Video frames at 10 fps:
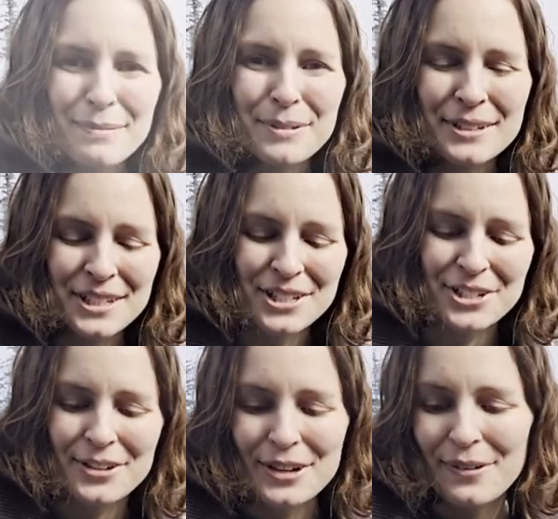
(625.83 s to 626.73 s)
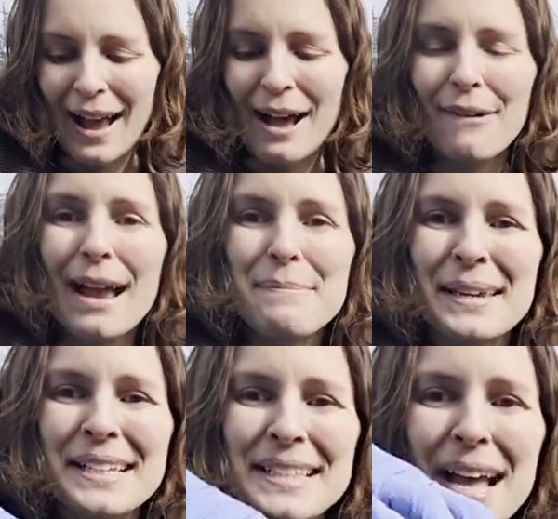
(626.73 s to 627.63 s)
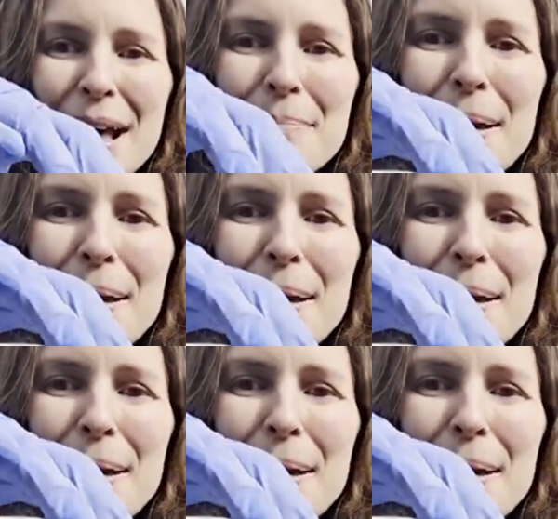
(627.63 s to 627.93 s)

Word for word: I'm going to show you how I mix up